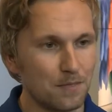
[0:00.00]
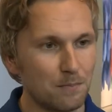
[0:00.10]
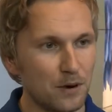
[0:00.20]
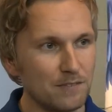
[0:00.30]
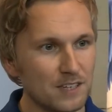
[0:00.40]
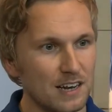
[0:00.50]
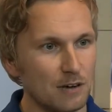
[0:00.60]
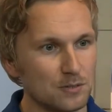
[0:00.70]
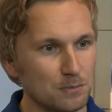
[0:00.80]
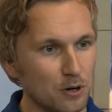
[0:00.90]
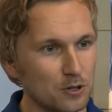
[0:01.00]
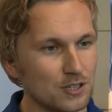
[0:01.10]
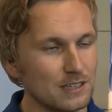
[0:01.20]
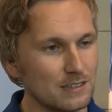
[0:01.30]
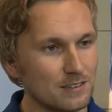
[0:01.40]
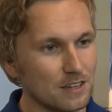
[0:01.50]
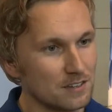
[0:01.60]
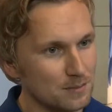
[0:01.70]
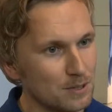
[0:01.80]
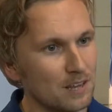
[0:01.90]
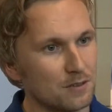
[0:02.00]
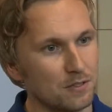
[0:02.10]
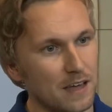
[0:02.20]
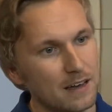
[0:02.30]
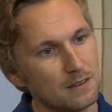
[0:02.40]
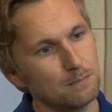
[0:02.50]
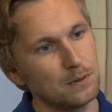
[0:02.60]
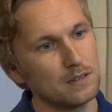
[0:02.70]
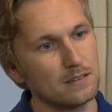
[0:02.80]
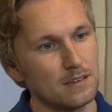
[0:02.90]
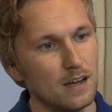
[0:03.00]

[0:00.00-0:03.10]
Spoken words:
Private cloud approach is similar to that, but